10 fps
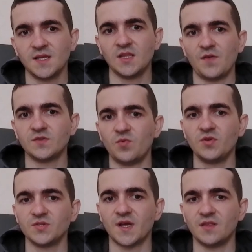Now this pawn
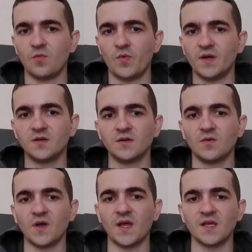is kind of weak.
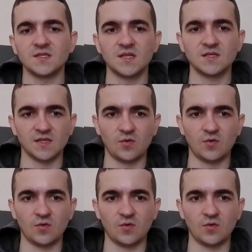White has ideas like